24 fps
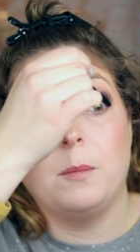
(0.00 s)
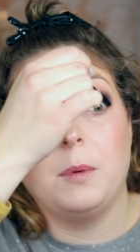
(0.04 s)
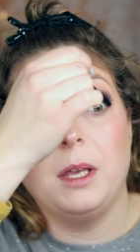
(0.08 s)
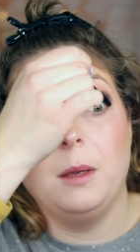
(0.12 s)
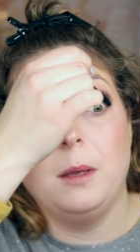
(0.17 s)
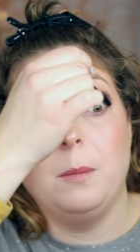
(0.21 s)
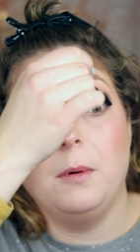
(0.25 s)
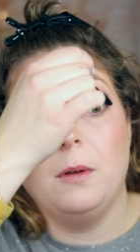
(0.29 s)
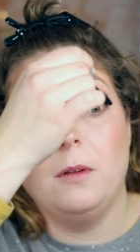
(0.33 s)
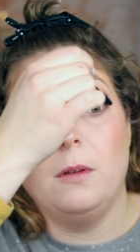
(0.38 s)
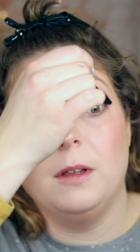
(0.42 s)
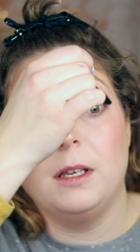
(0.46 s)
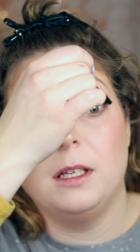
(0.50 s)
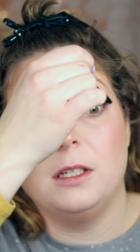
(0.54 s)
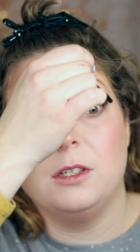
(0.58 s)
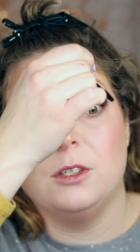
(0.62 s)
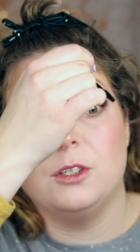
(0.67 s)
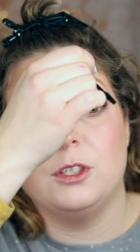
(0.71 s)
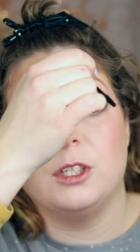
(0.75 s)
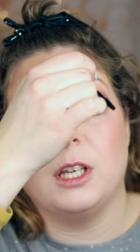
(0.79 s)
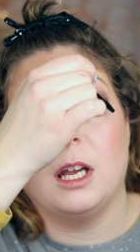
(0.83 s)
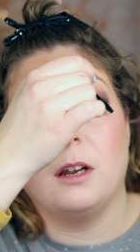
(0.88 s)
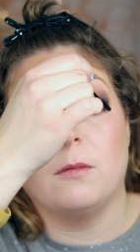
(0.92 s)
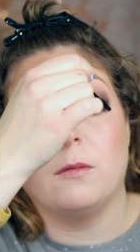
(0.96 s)
people in
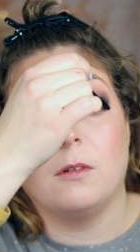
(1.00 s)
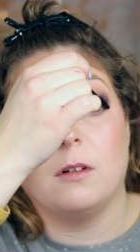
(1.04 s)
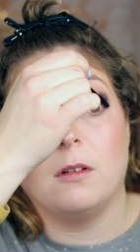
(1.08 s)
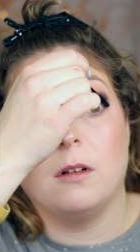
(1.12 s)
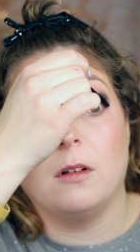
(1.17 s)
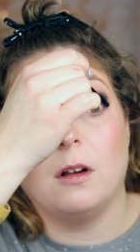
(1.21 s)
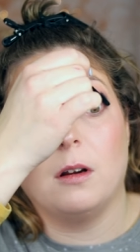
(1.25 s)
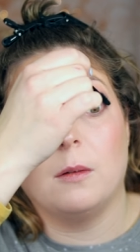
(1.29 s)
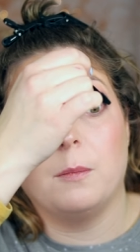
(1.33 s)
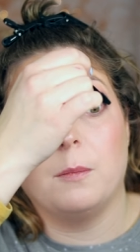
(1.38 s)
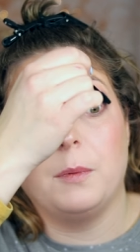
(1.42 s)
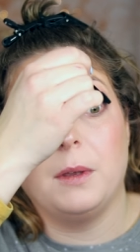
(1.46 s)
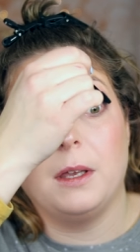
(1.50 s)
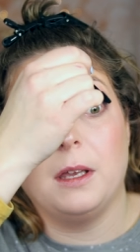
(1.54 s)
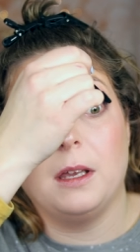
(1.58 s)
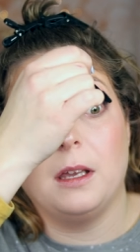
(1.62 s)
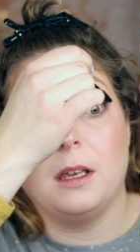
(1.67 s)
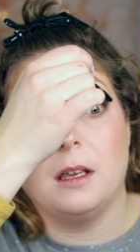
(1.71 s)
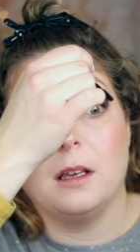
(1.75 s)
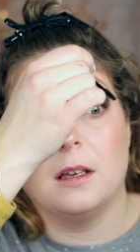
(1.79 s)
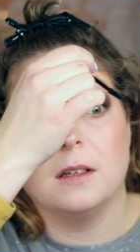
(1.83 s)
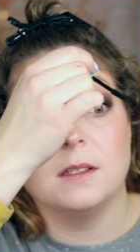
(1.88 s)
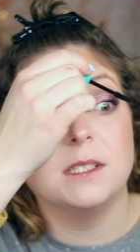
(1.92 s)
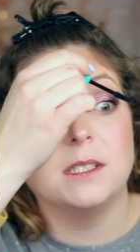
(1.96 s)
general are
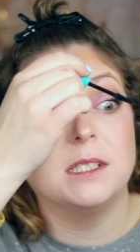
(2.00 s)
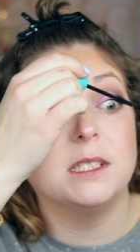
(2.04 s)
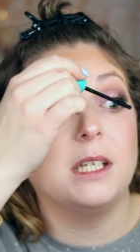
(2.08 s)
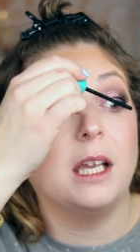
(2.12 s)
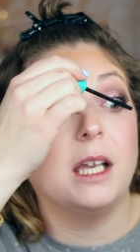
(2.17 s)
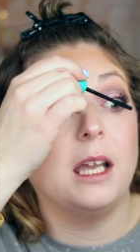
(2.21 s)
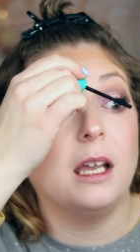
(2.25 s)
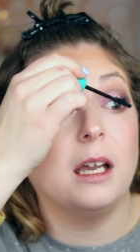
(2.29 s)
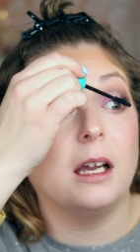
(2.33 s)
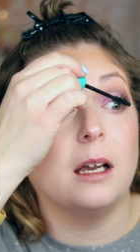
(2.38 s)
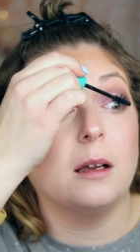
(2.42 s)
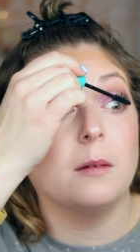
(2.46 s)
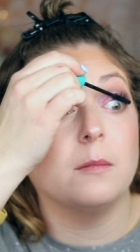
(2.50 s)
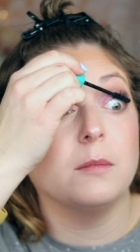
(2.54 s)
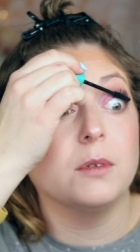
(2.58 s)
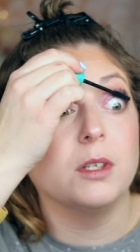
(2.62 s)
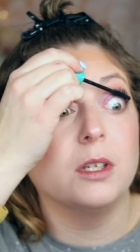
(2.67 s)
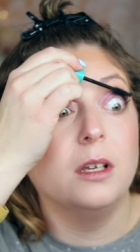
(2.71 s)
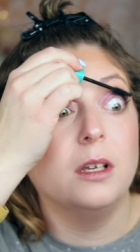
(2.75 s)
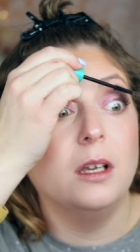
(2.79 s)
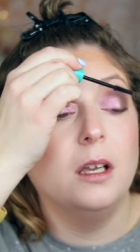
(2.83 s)
being scammed